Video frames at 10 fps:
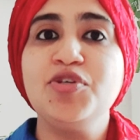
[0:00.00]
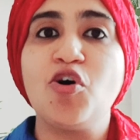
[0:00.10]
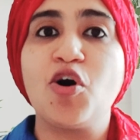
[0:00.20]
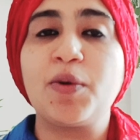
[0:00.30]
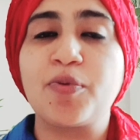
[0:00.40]

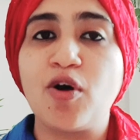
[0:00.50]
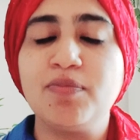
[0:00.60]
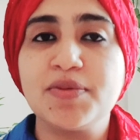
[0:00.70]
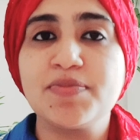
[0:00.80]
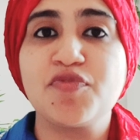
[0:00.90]
your
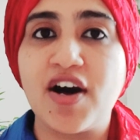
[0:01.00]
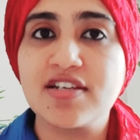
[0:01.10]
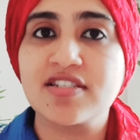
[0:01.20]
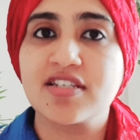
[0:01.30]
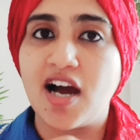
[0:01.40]
problems
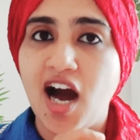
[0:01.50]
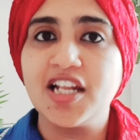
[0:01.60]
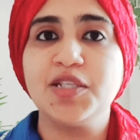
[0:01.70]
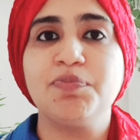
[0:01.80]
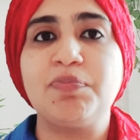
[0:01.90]
faster, are
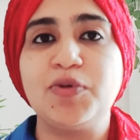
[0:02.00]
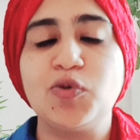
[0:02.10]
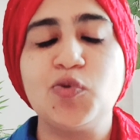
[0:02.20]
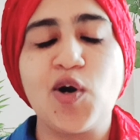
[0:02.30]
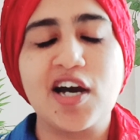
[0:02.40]
the people
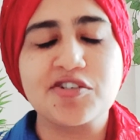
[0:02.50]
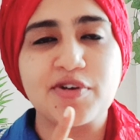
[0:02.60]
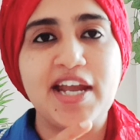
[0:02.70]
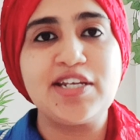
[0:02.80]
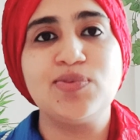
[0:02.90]
who are
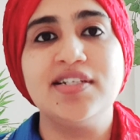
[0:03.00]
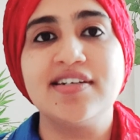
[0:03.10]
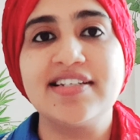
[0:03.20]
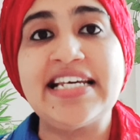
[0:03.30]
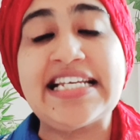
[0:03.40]
trying to
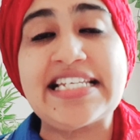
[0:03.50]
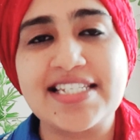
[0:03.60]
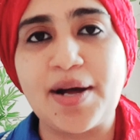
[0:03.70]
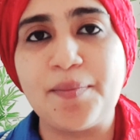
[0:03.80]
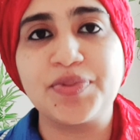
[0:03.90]
learn
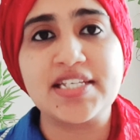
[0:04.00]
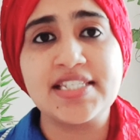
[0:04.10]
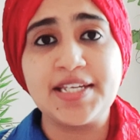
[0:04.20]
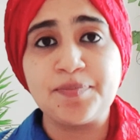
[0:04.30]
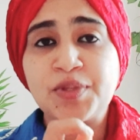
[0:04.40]
something.
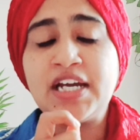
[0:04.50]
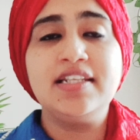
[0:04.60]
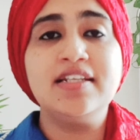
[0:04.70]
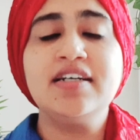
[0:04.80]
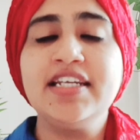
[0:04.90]
See,
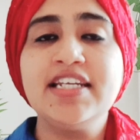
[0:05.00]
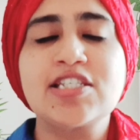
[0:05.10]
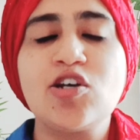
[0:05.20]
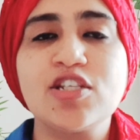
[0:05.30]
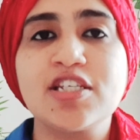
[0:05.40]
learning is
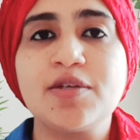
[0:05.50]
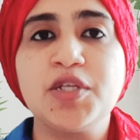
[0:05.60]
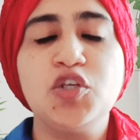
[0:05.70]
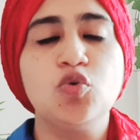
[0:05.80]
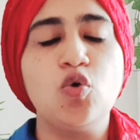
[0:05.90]
not something
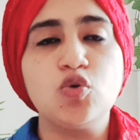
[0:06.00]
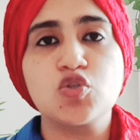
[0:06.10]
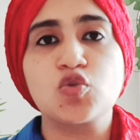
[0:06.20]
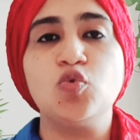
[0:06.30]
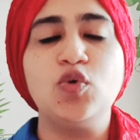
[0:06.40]
you go to
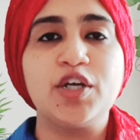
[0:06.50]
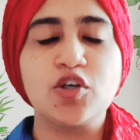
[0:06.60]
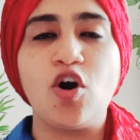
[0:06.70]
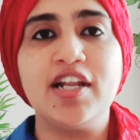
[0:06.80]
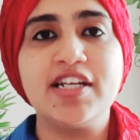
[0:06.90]
school and
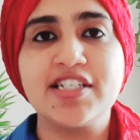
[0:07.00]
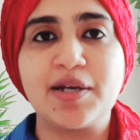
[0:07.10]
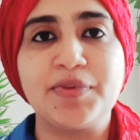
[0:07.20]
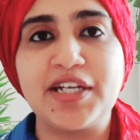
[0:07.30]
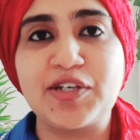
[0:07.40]
college and
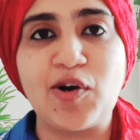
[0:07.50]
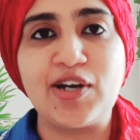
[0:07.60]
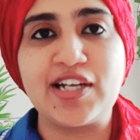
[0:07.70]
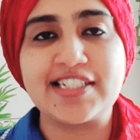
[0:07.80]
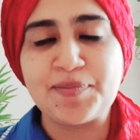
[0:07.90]
update
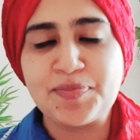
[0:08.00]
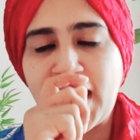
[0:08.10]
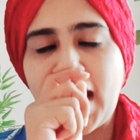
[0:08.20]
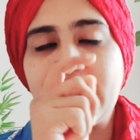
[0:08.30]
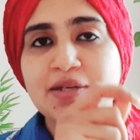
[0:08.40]
knowledge.
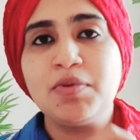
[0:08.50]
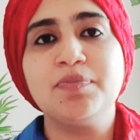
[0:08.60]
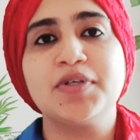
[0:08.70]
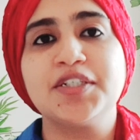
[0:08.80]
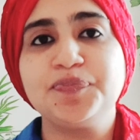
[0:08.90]
I
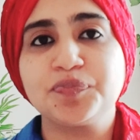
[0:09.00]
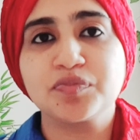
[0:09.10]
remember